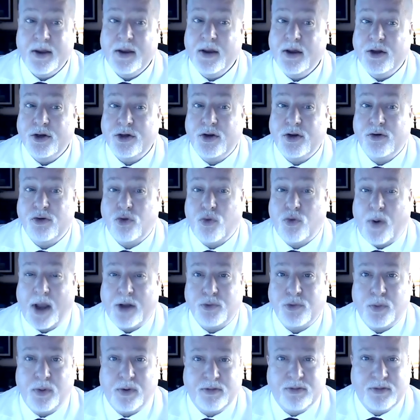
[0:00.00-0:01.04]
She is a
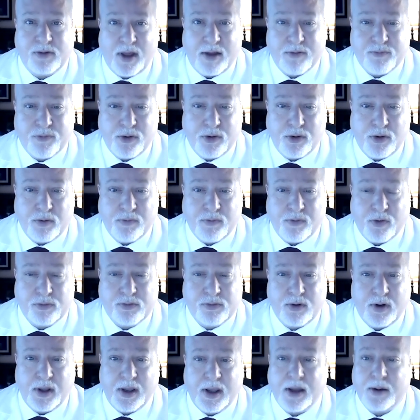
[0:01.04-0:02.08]
graduate of Stanford
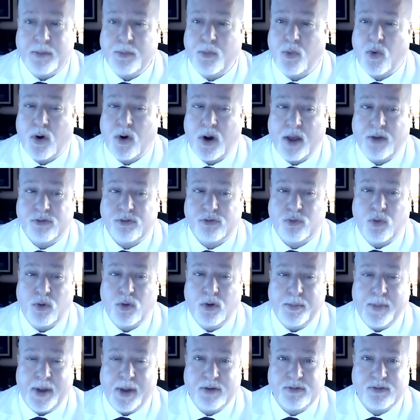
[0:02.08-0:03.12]
University and Morehouse School
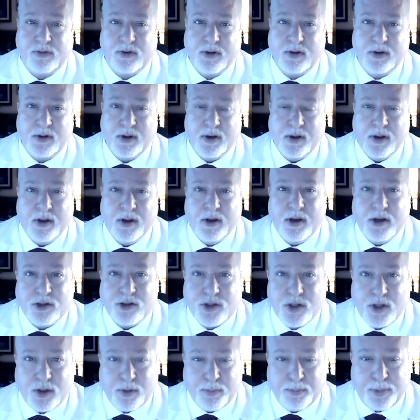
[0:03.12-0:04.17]
of Medicine.
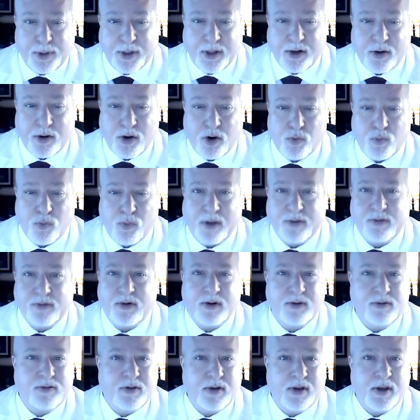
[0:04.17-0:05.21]
She completed her
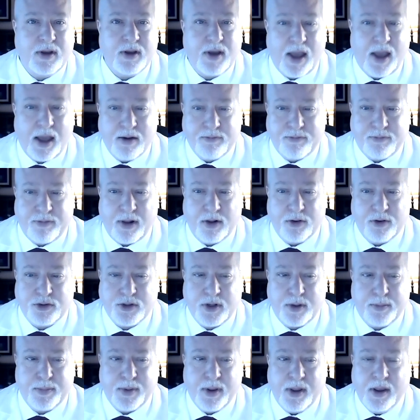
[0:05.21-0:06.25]
residency and
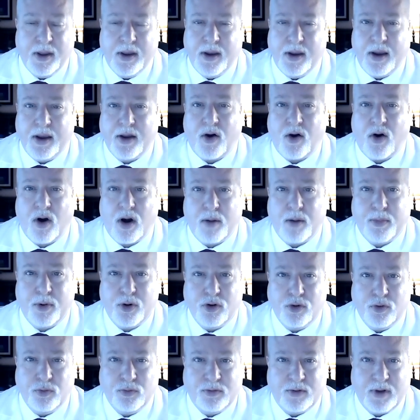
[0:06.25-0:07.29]
fellowship at Harbor
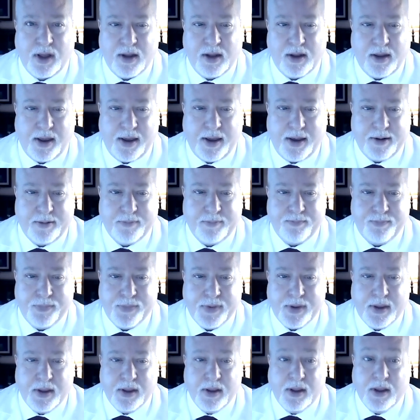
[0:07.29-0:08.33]
UCLA.
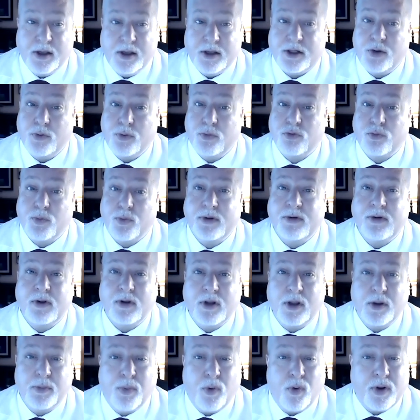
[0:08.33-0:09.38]
She was
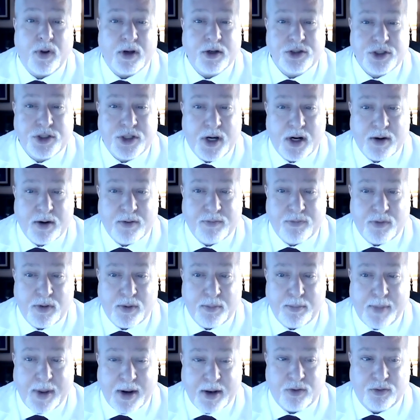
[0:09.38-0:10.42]
recently appointed chair for the
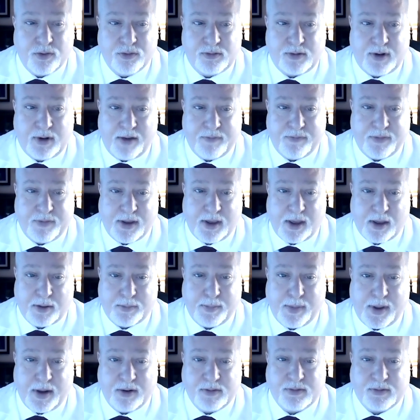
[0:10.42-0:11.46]
medical staff at Keck
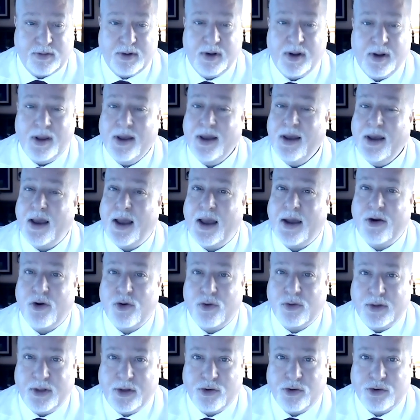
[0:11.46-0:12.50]
Medicine, and
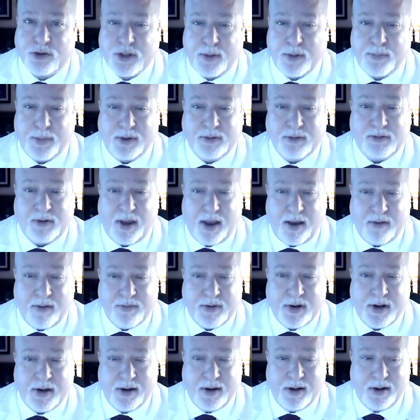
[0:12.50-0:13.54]
her leadership is
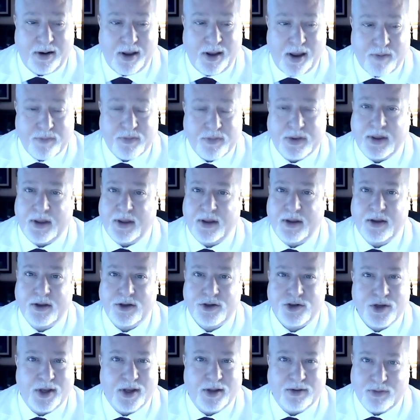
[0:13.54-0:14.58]
evident in everything
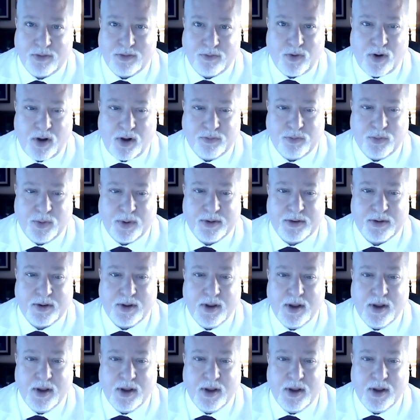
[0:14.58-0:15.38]
she gets involved with.